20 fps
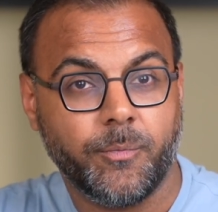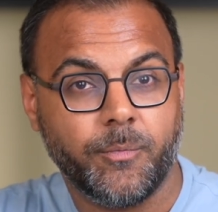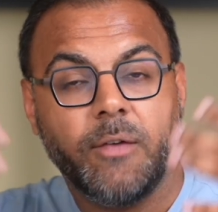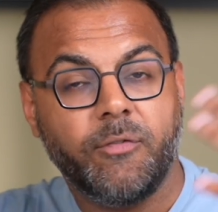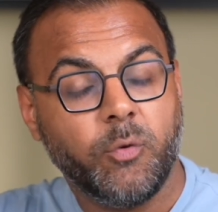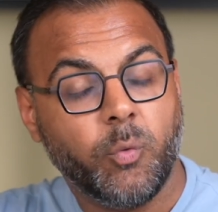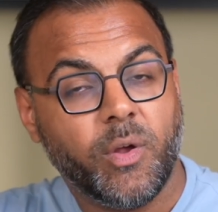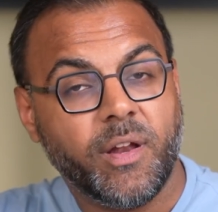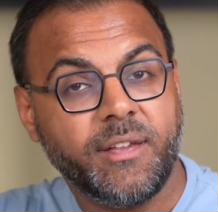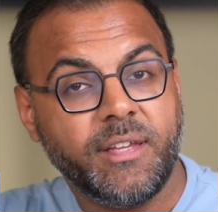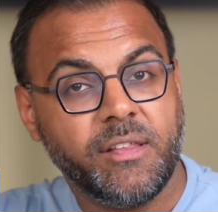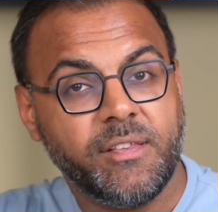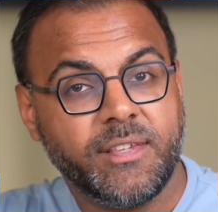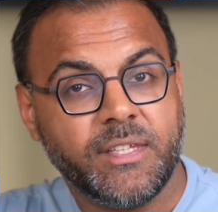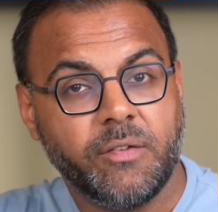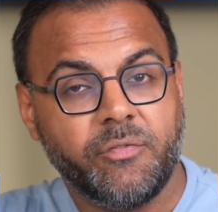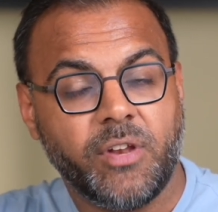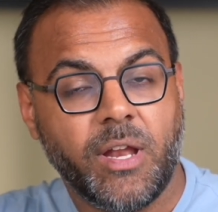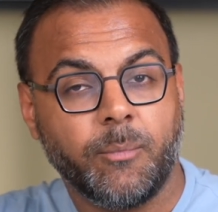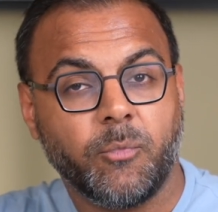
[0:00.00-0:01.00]
If you want to see the
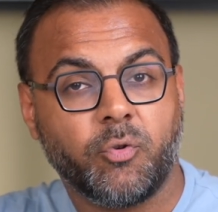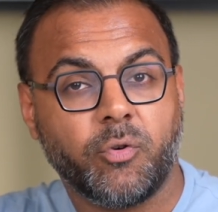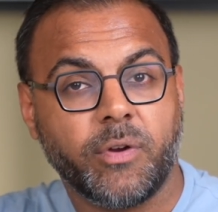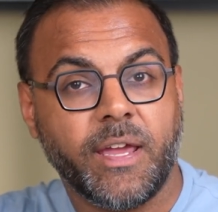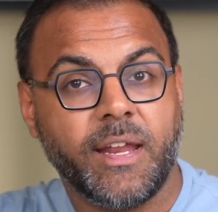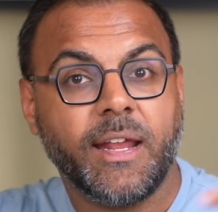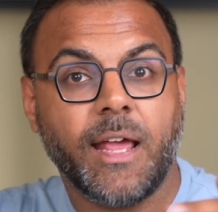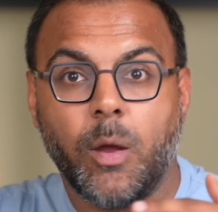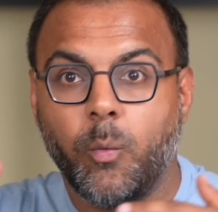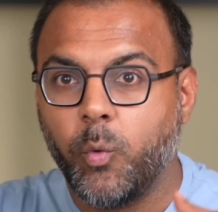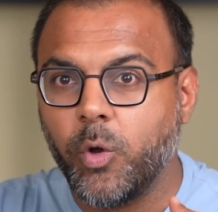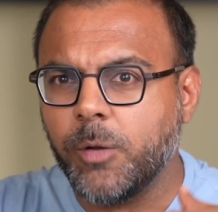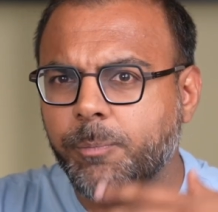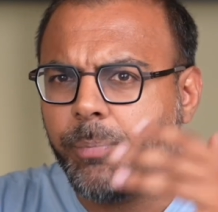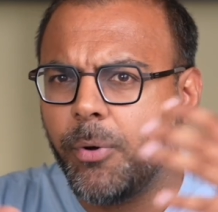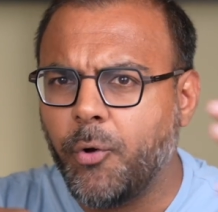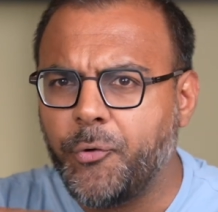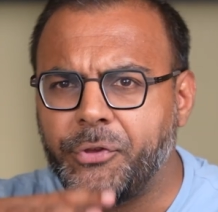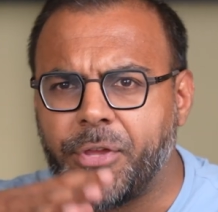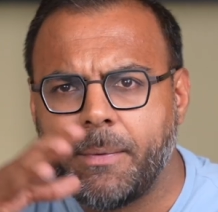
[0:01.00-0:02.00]
stuff that I'm creating, I will
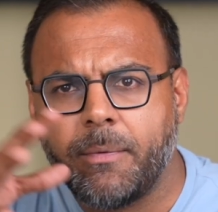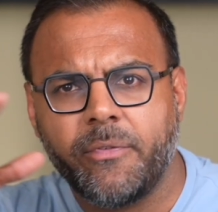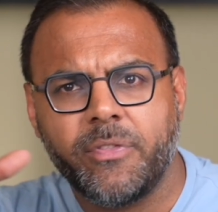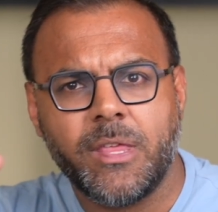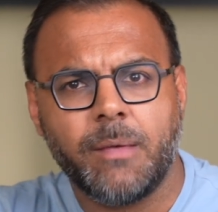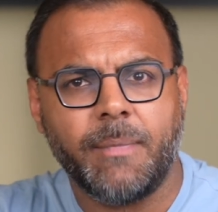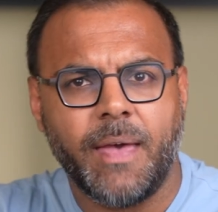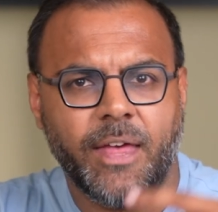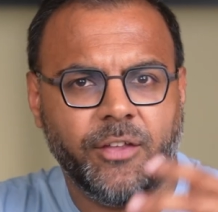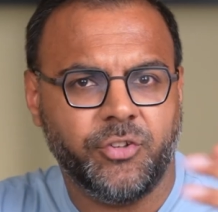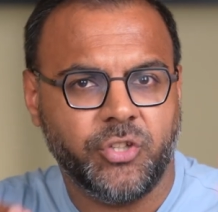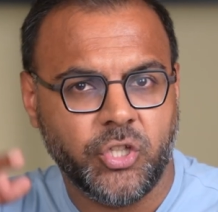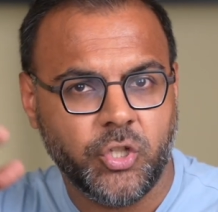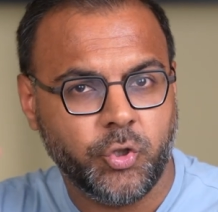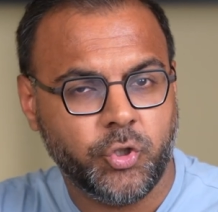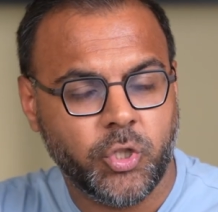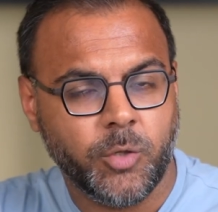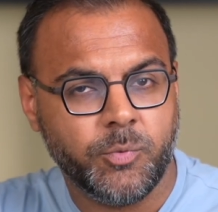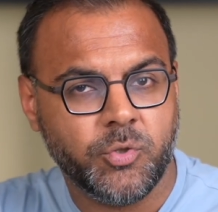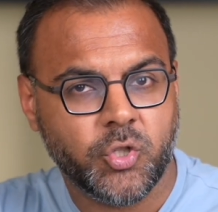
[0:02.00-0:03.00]
post some of them as
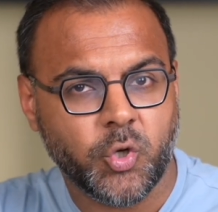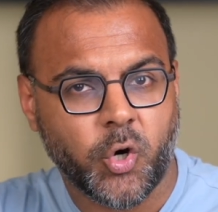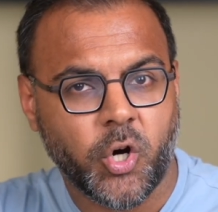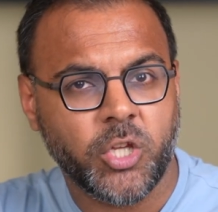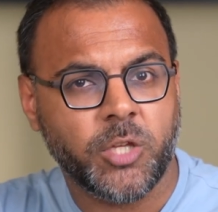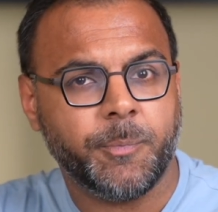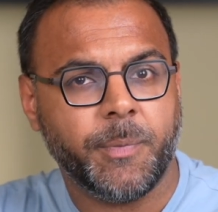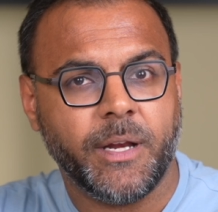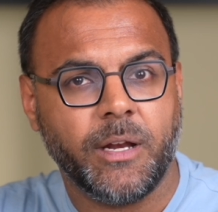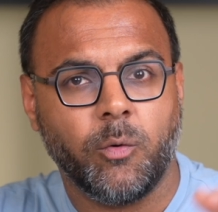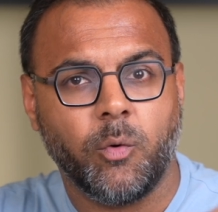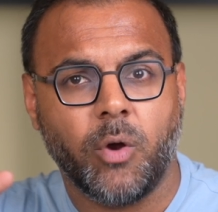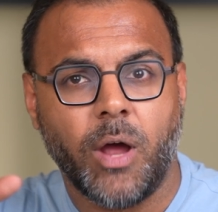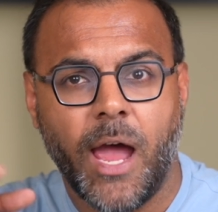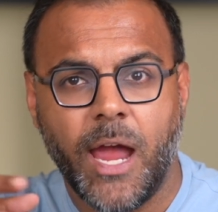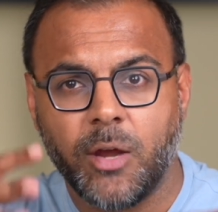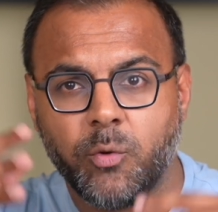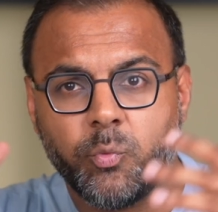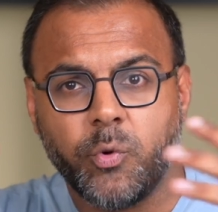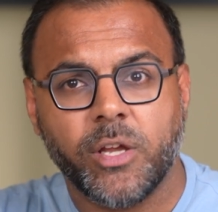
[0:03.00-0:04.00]
YouTube shorts, but
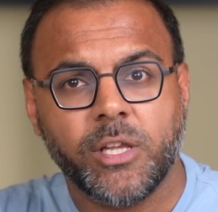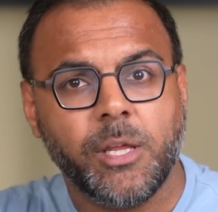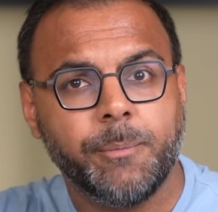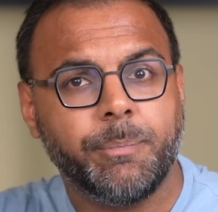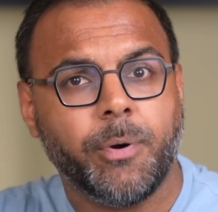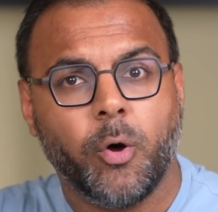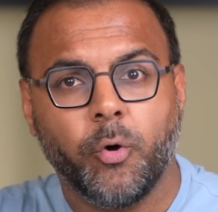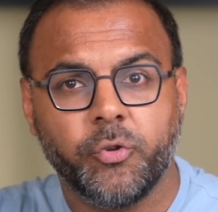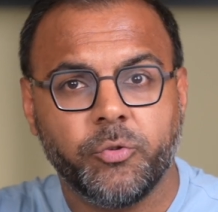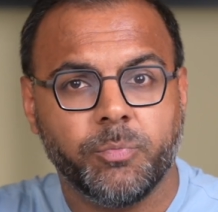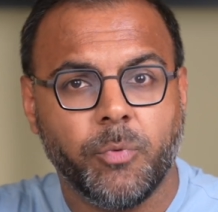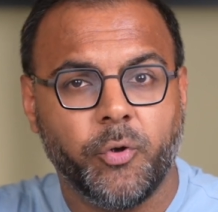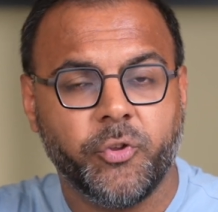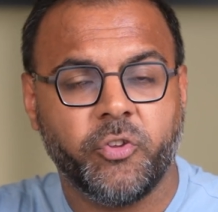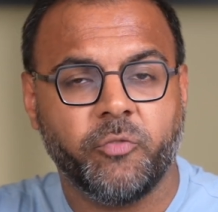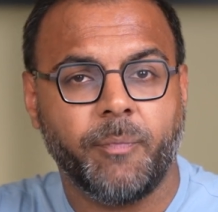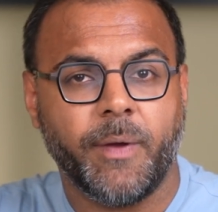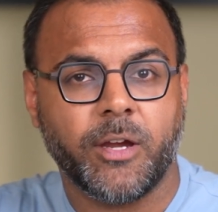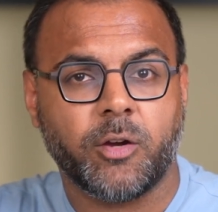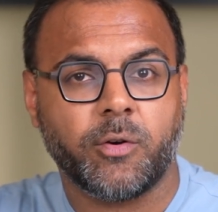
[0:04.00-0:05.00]
I really post most
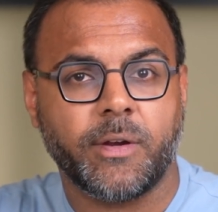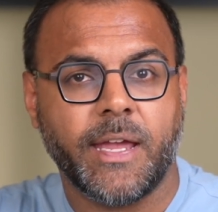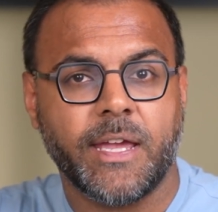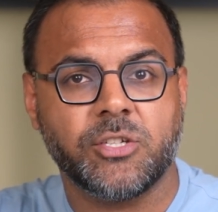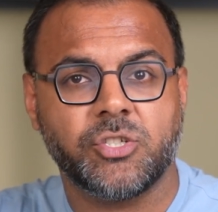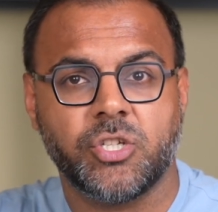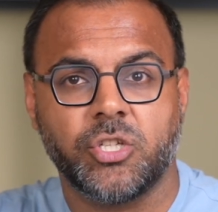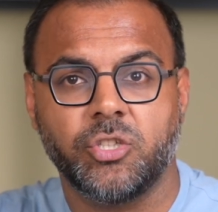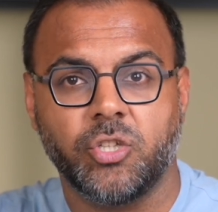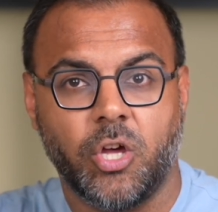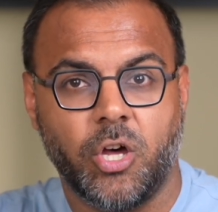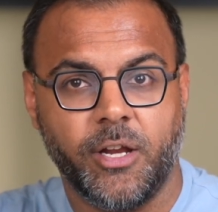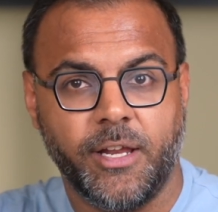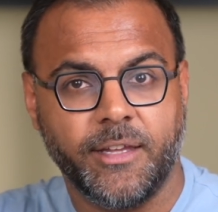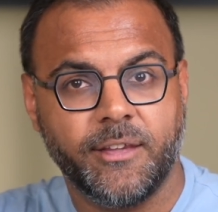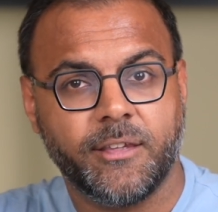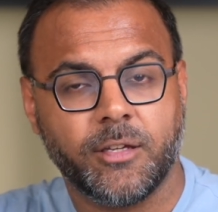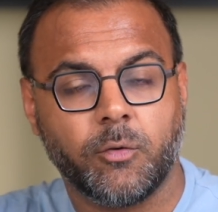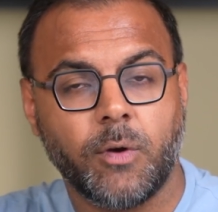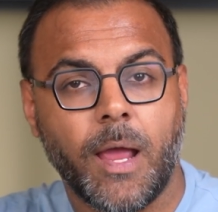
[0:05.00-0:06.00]
of my creations on
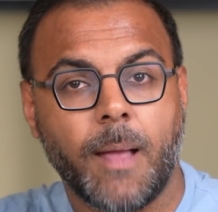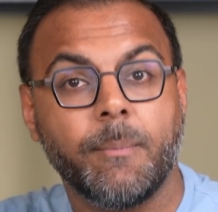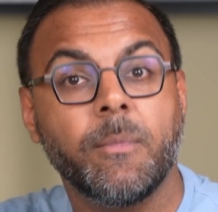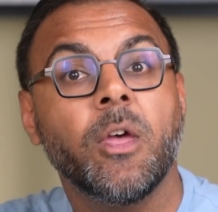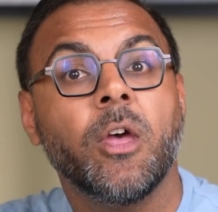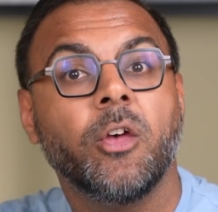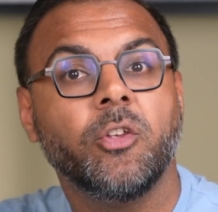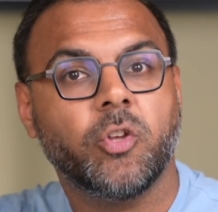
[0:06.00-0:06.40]
Instagram.